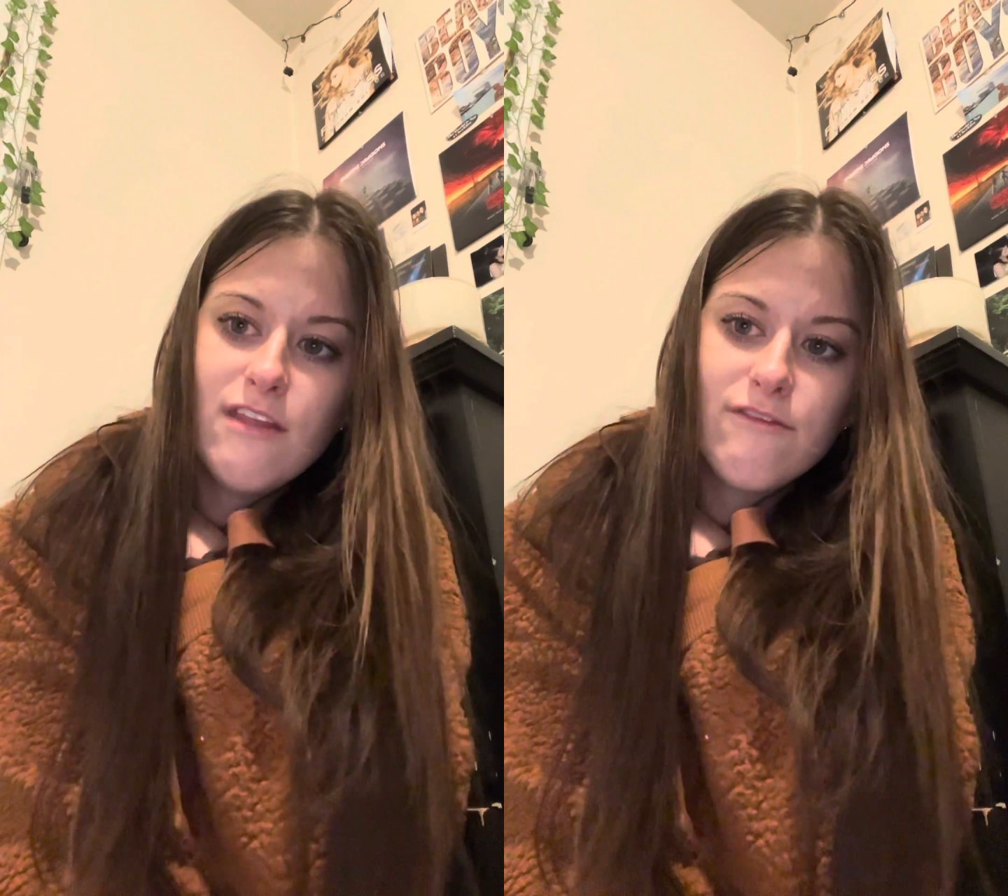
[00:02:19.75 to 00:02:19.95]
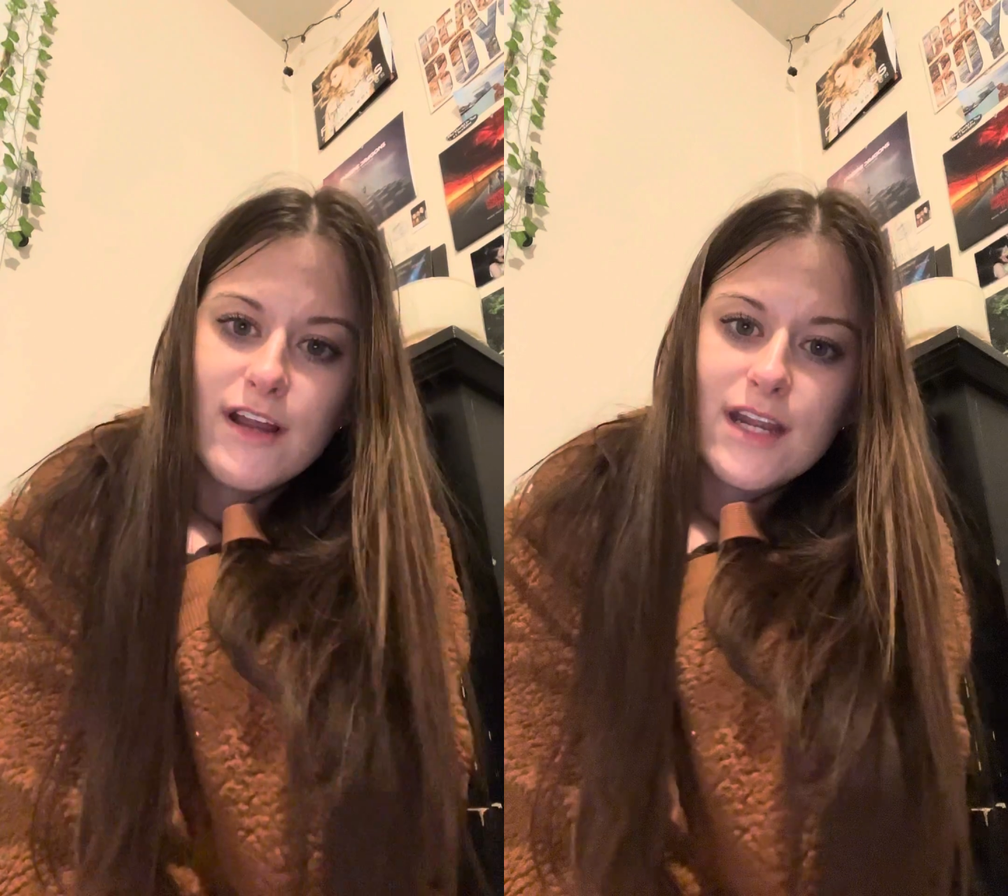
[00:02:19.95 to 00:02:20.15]

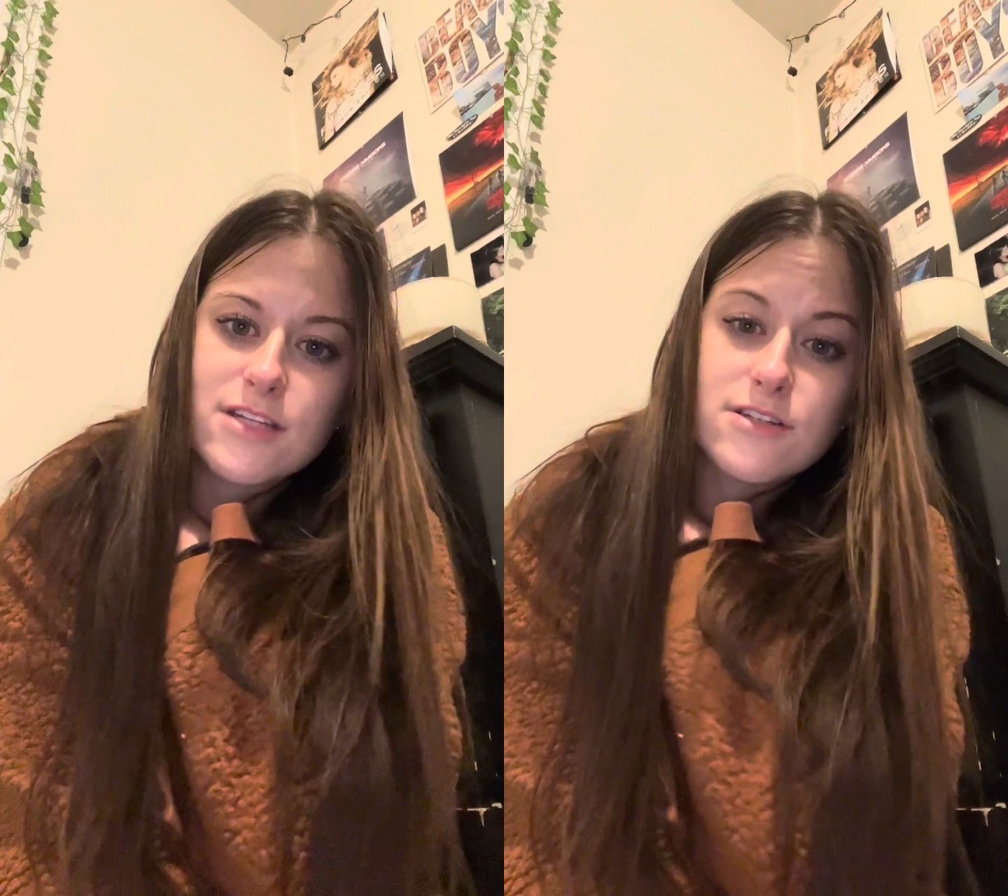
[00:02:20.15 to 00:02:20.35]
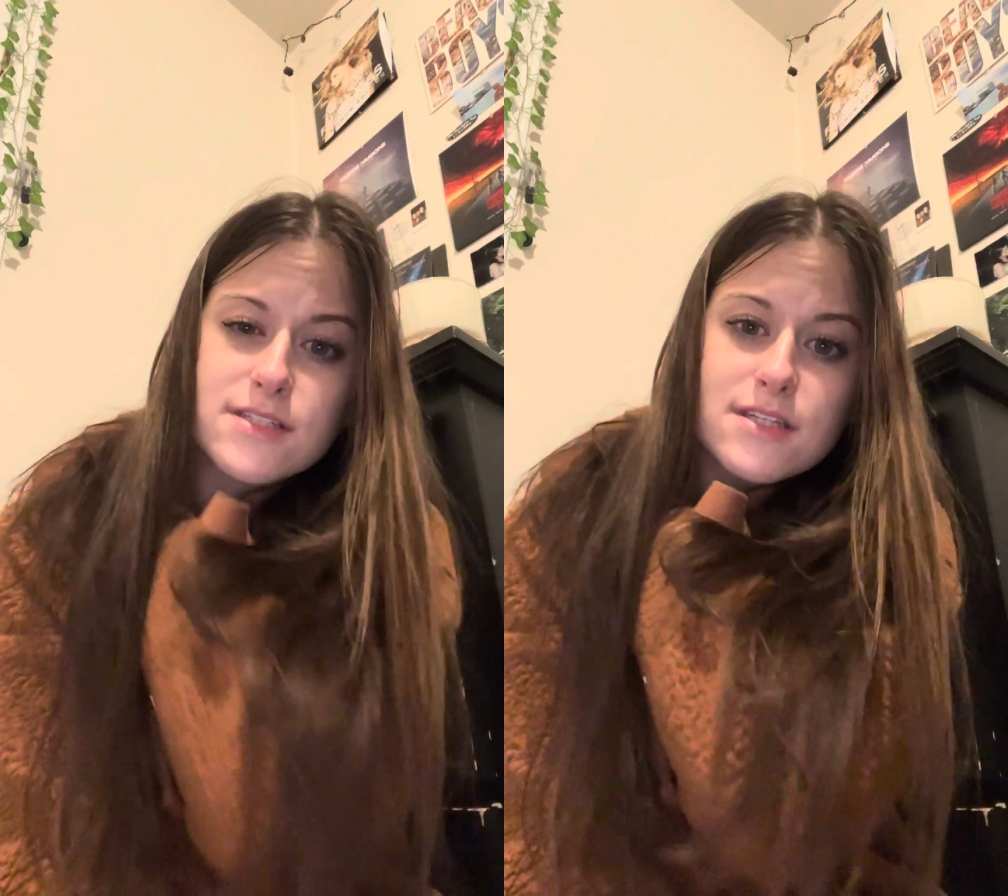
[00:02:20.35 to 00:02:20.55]

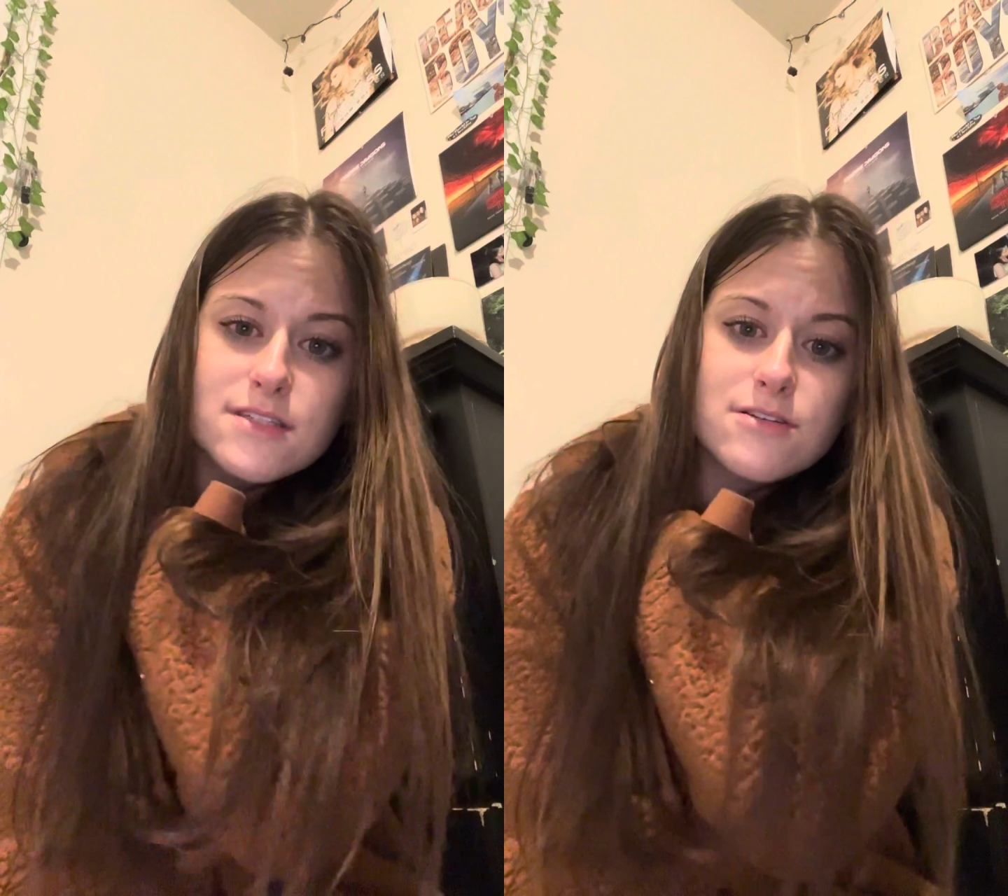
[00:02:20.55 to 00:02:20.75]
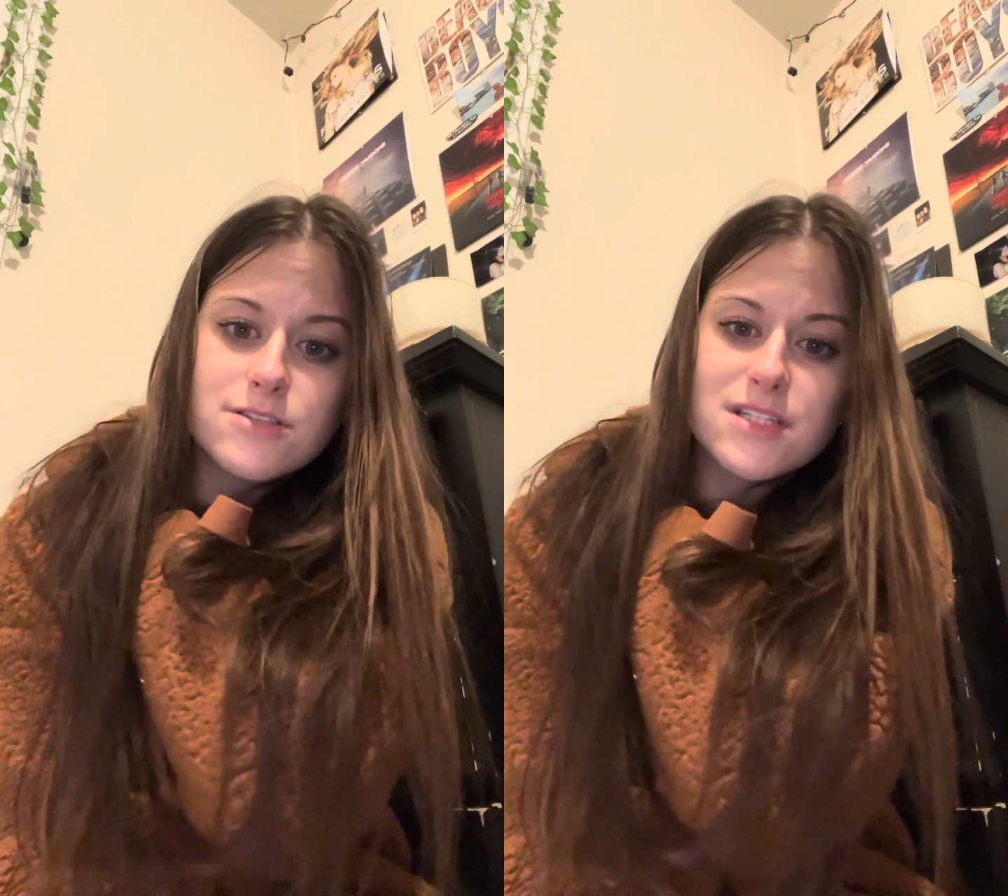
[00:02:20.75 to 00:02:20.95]
financial
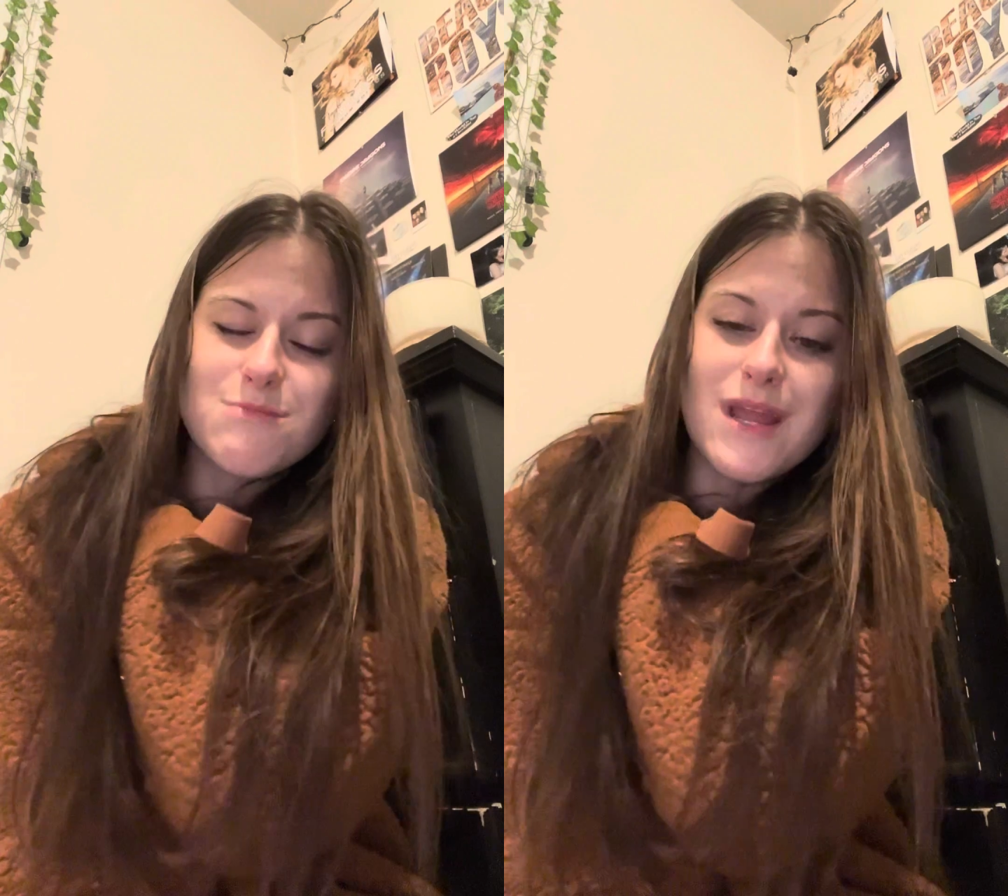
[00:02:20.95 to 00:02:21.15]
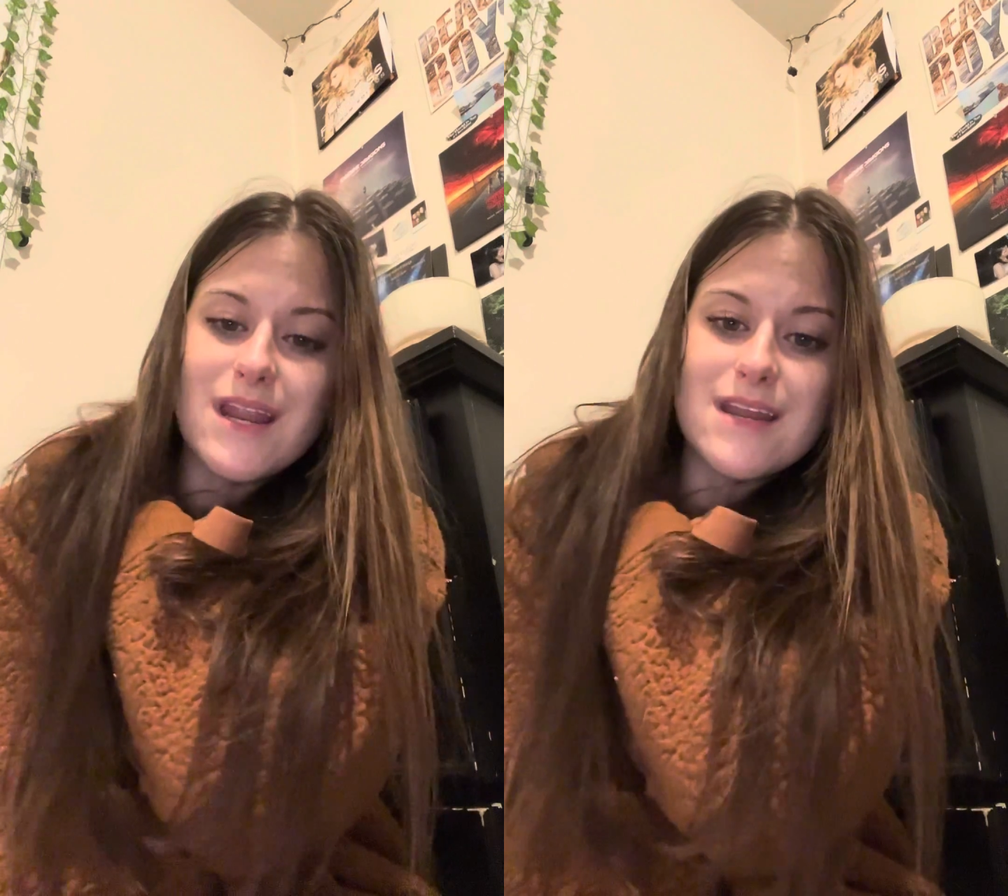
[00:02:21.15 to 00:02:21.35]
institutions
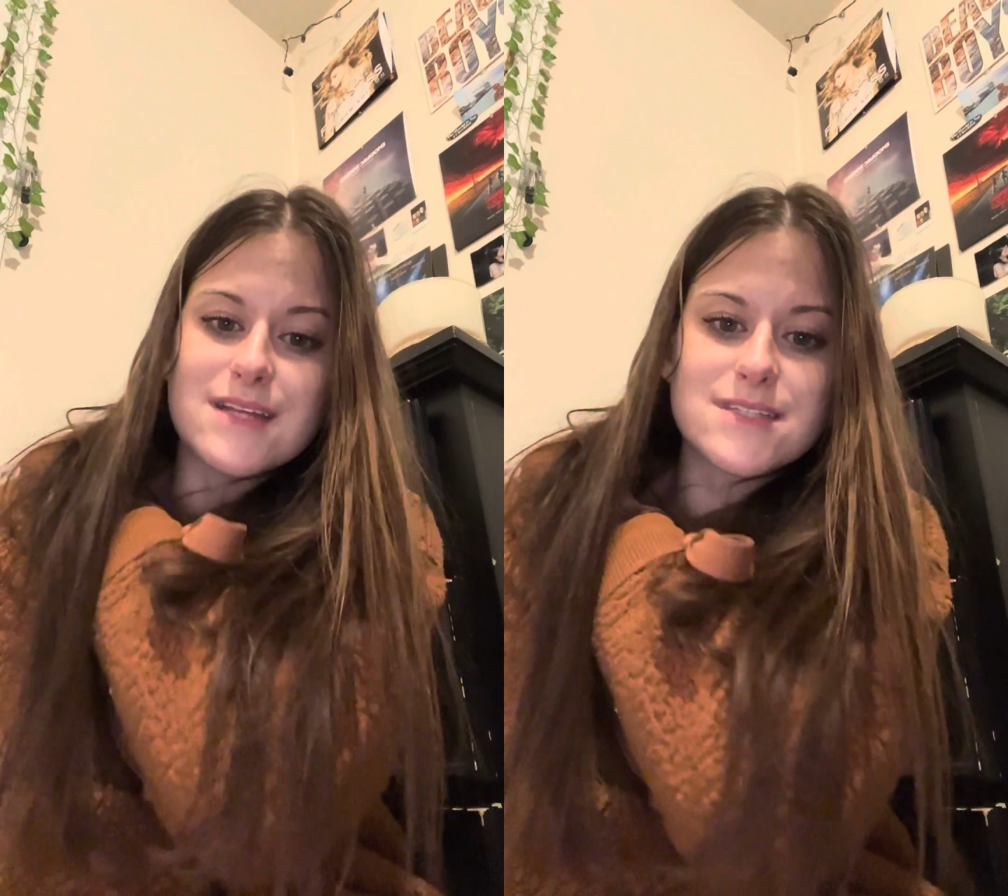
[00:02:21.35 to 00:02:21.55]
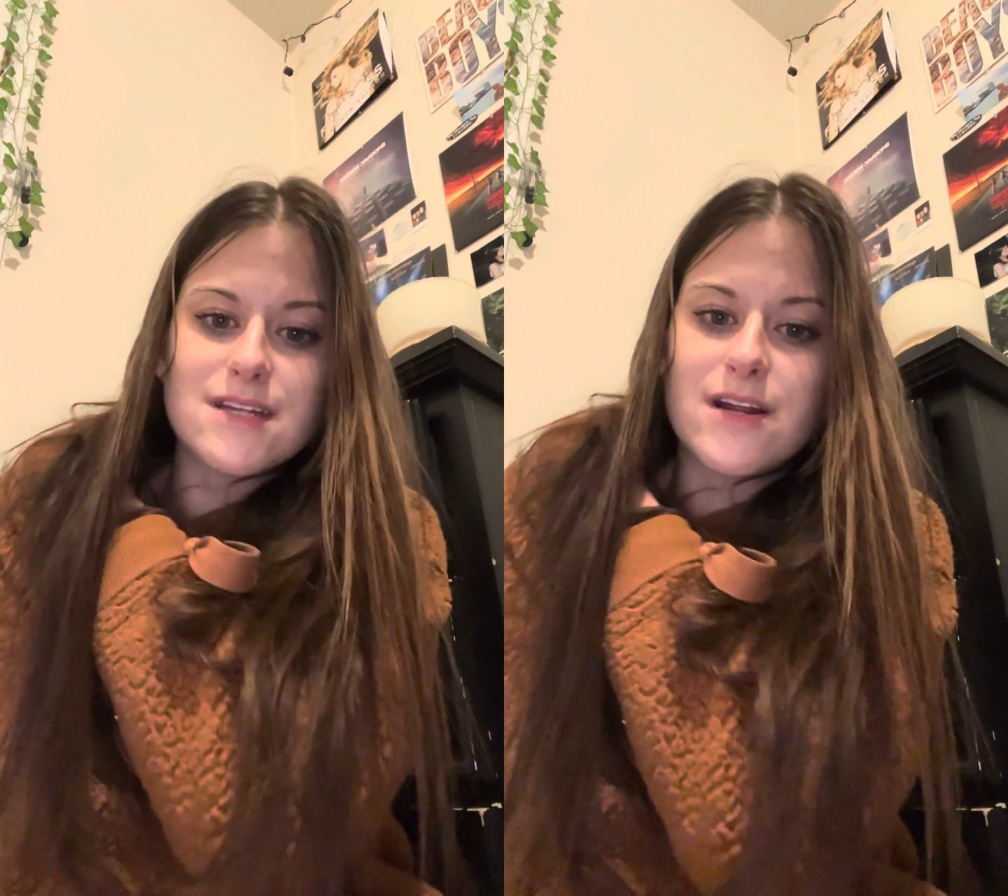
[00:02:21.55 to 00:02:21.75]
made it
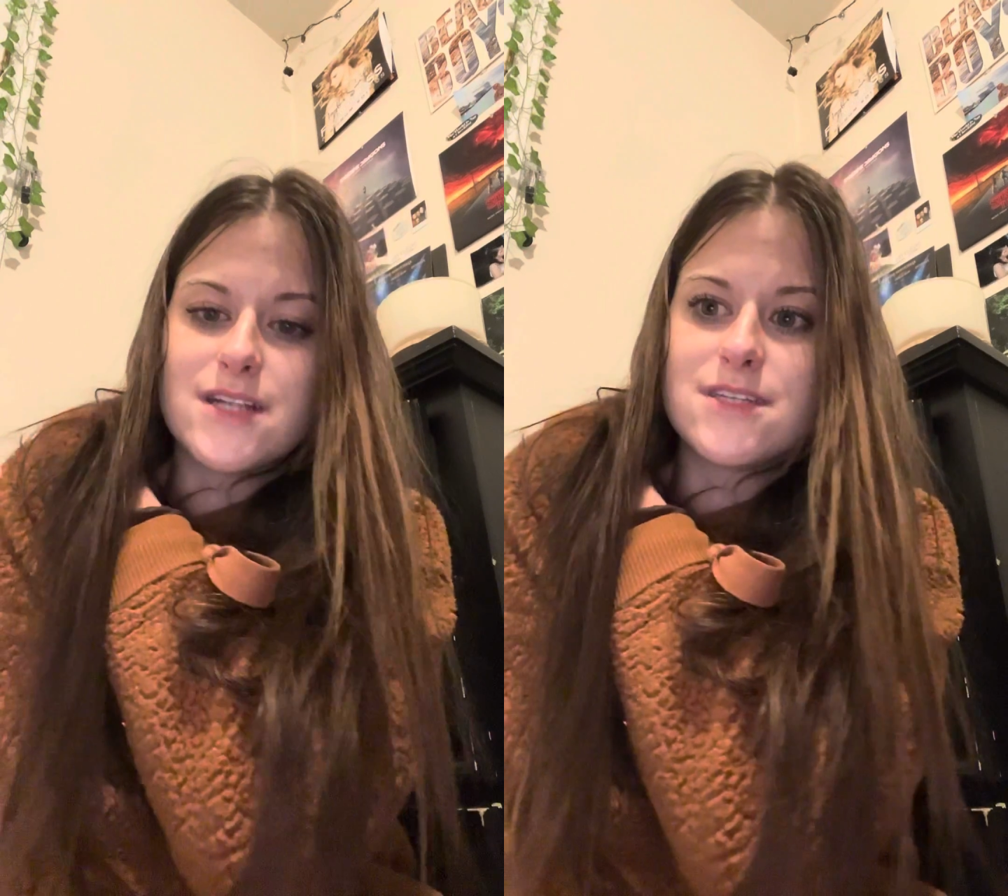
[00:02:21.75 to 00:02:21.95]
necessary